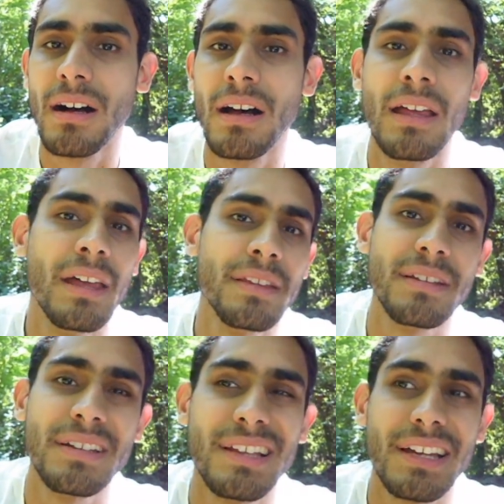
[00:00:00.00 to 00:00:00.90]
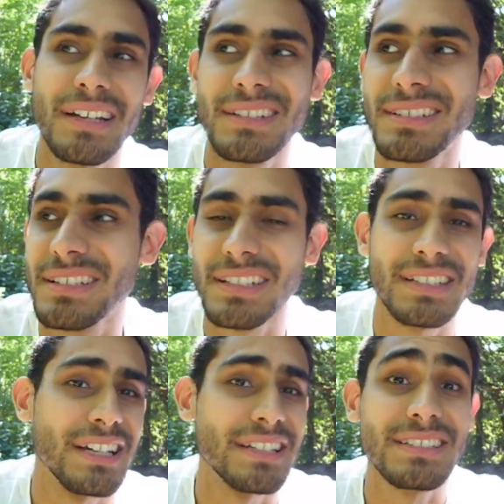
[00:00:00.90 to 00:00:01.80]
and then like a 6
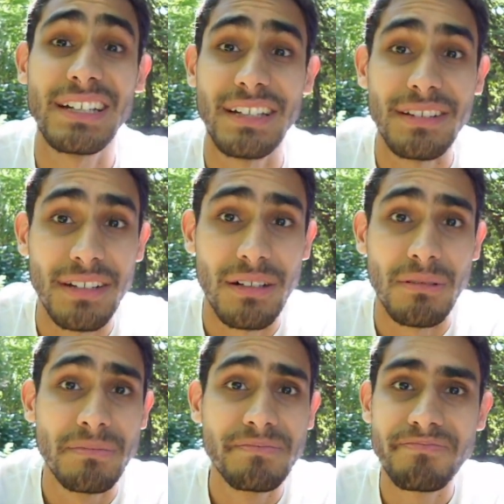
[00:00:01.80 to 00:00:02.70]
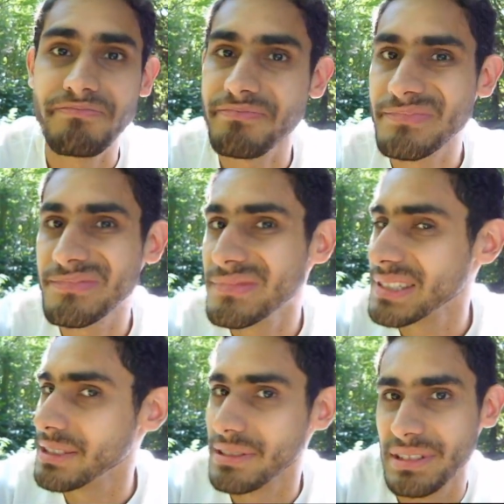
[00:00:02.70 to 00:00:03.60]
out of 10 though.
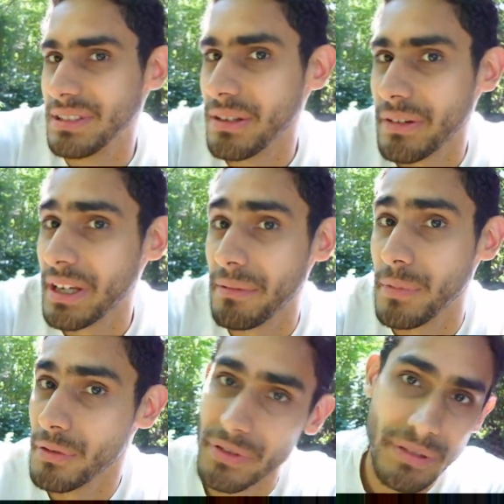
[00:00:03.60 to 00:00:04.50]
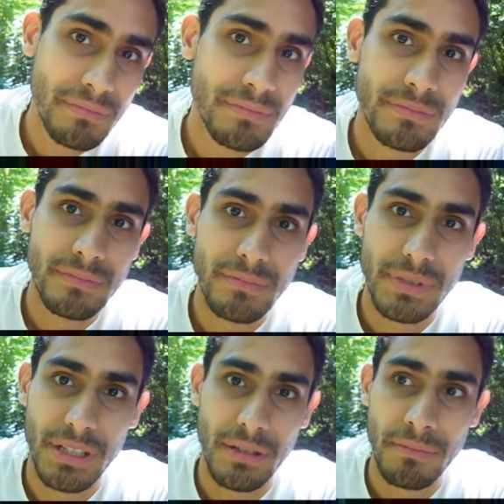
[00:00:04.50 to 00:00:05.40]
It was an okay movie,
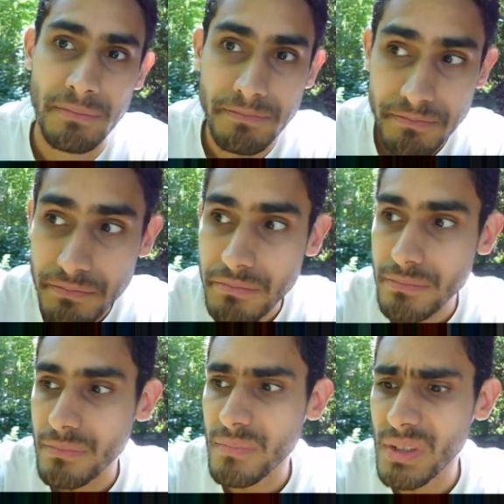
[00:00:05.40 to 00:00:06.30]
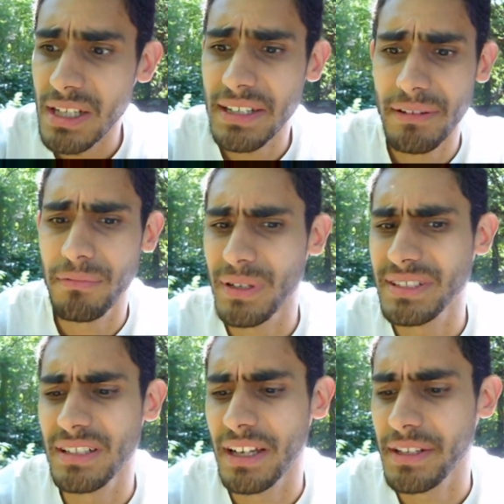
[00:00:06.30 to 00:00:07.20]
you know. It
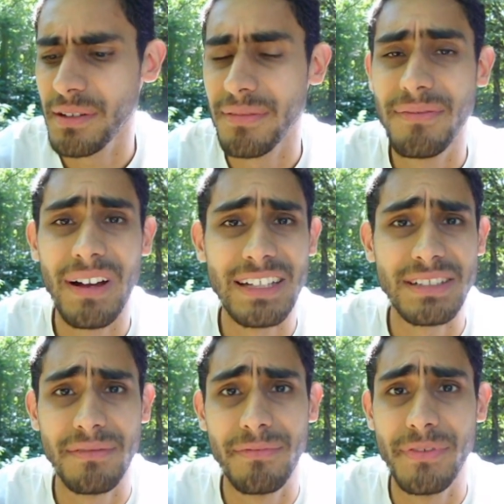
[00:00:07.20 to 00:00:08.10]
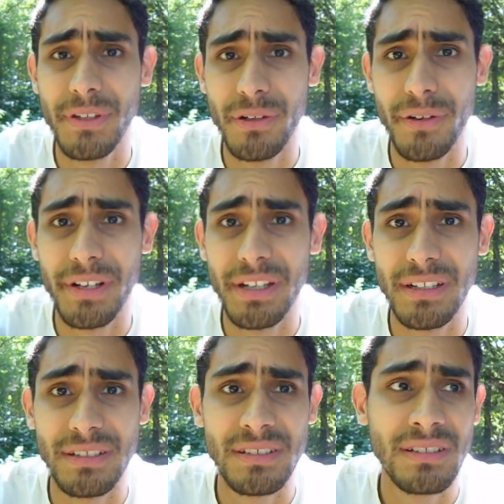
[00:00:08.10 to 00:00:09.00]
wasn't like your Fast and Furious